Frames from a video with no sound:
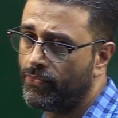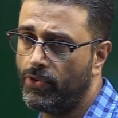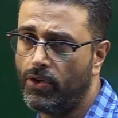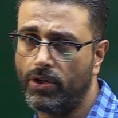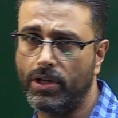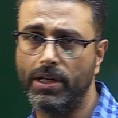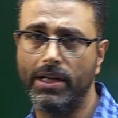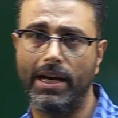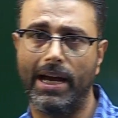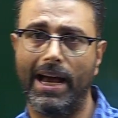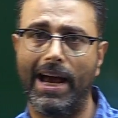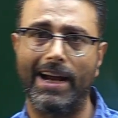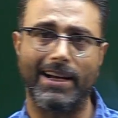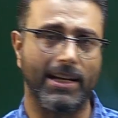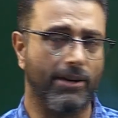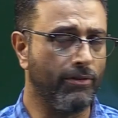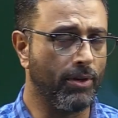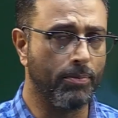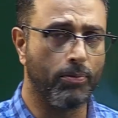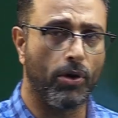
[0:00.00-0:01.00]
Okay, at
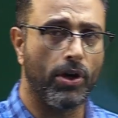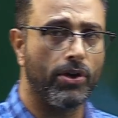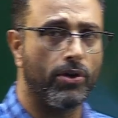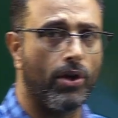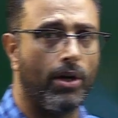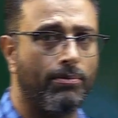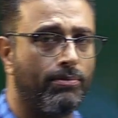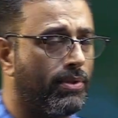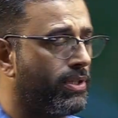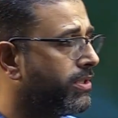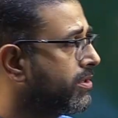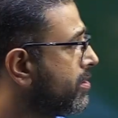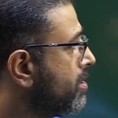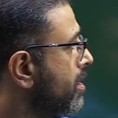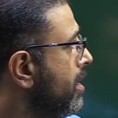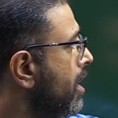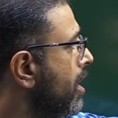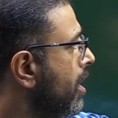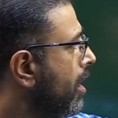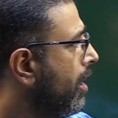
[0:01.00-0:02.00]
every point of this
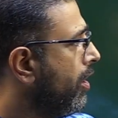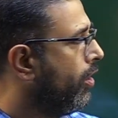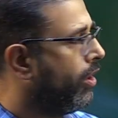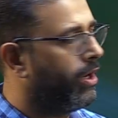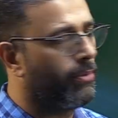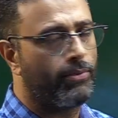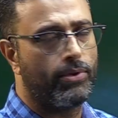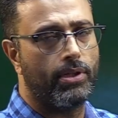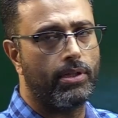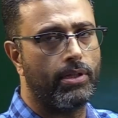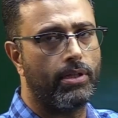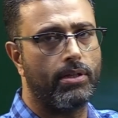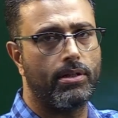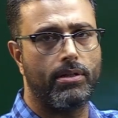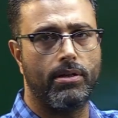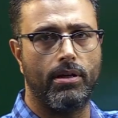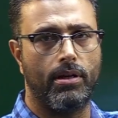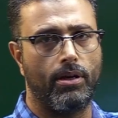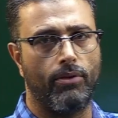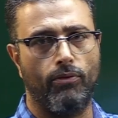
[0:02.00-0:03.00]

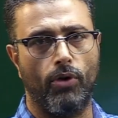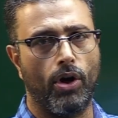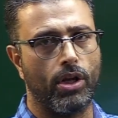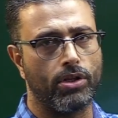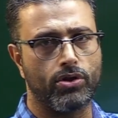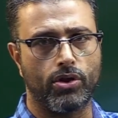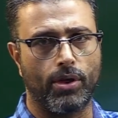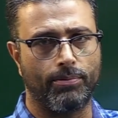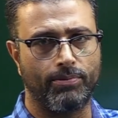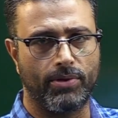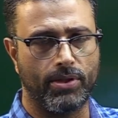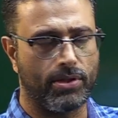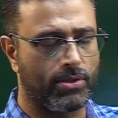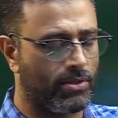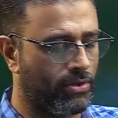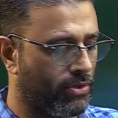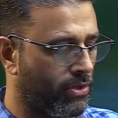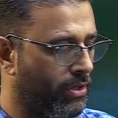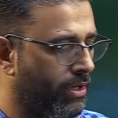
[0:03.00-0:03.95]
walls of this